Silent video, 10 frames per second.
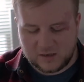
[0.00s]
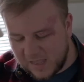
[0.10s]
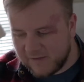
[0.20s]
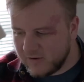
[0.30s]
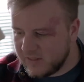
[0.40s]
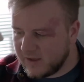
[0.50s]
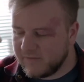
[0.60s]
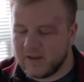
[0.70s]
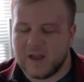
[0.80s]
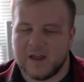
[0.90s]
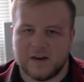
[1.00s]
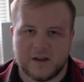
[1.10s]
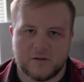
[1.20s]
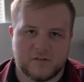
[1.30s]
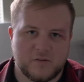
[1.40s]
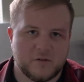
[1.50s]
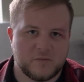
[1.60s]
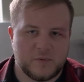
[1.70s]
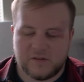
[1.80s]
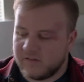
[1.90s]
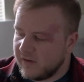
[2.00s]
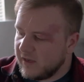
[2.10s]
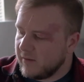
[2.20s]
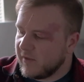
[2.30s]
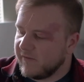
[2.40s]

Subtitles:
Everything I've got now is USB-C.